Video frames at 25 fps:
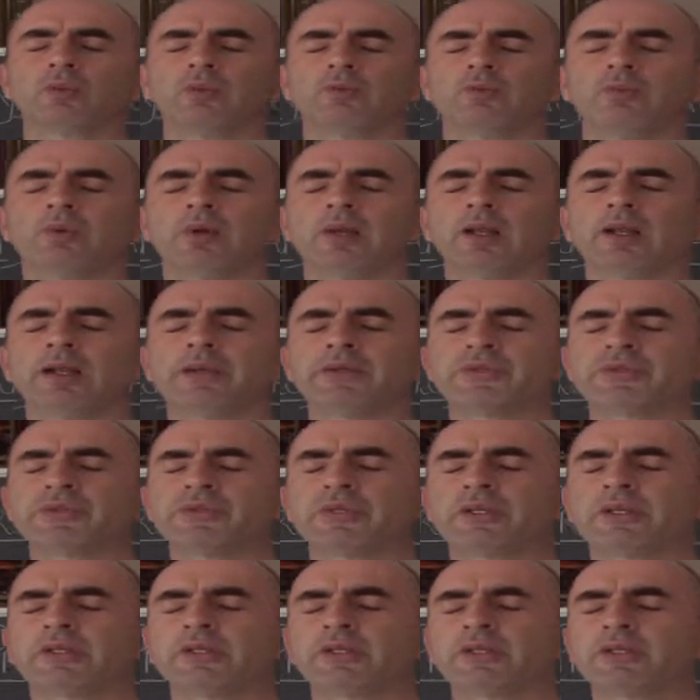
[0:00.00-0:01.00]

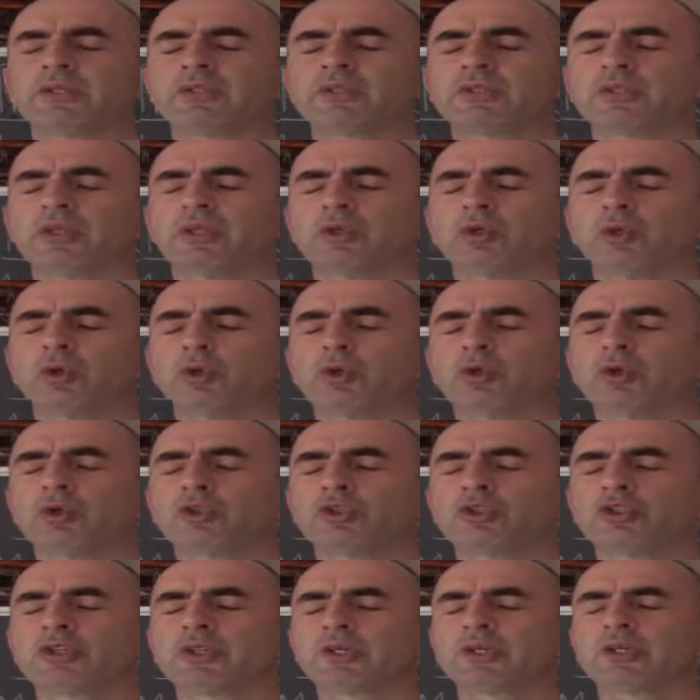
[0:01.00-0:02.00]
Blessed is the Lord
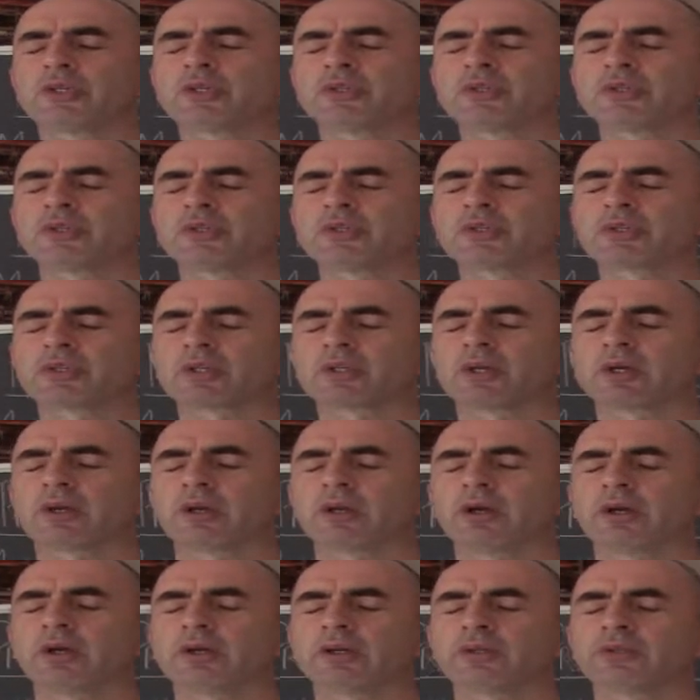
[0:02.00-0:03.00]
Jesus
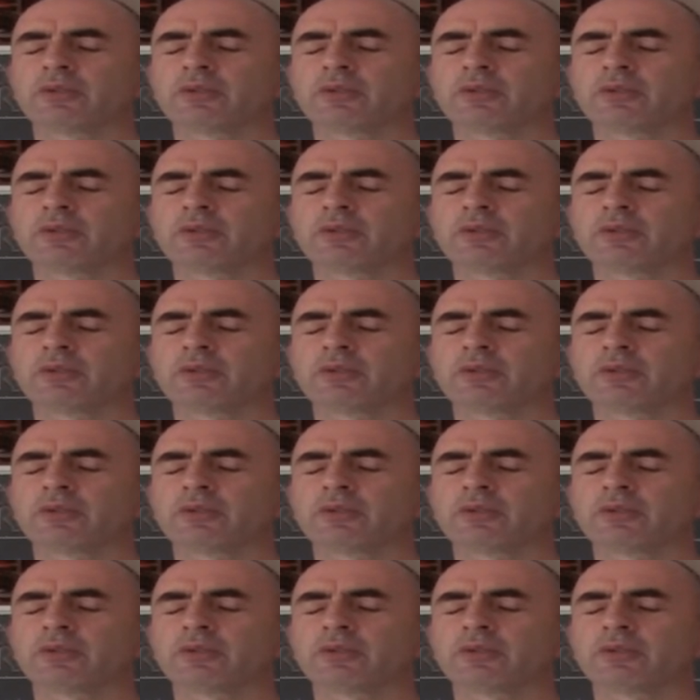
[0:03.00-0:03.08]
Christ.